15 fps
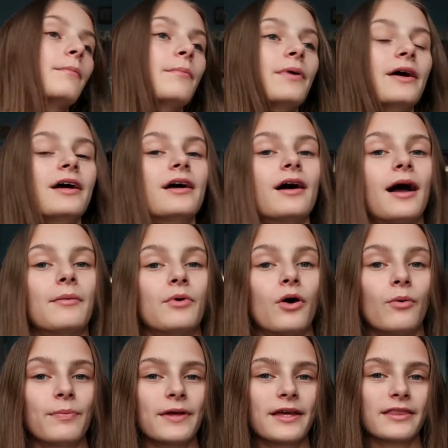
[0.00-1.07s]
But I'm
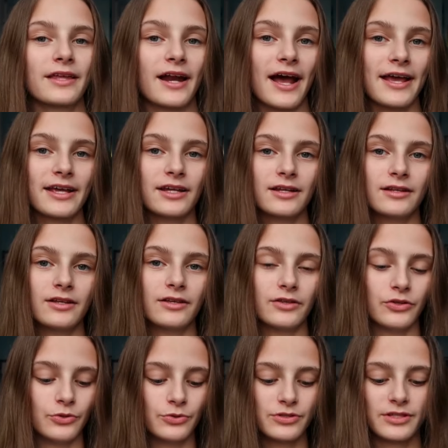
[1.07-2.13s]
hoping that I can
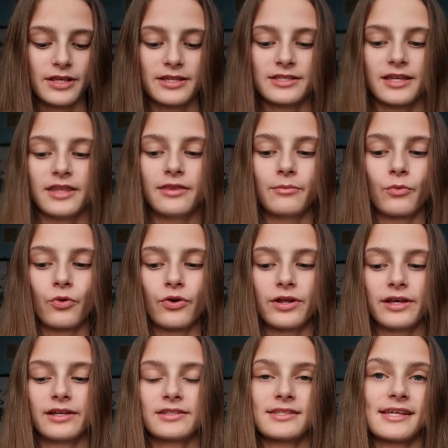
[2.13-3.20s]
use this in the
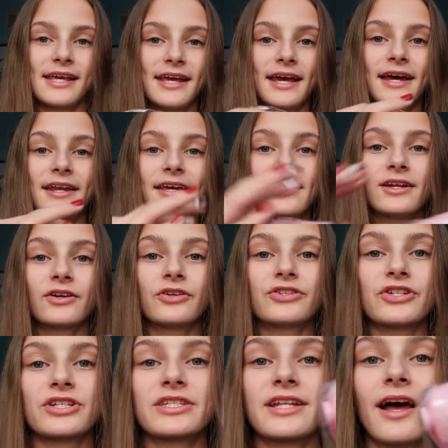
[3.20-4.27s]
mornings and it'll
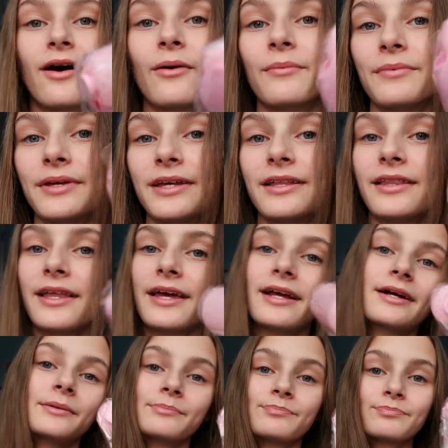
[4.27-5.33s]
just help me
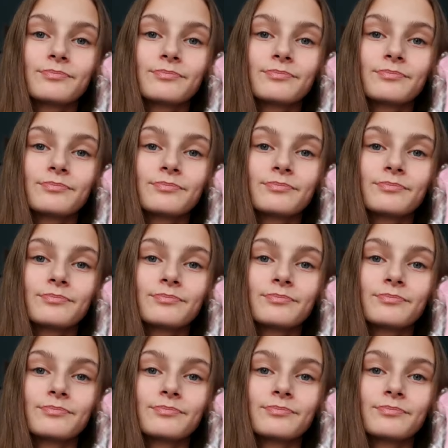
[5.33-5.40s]
like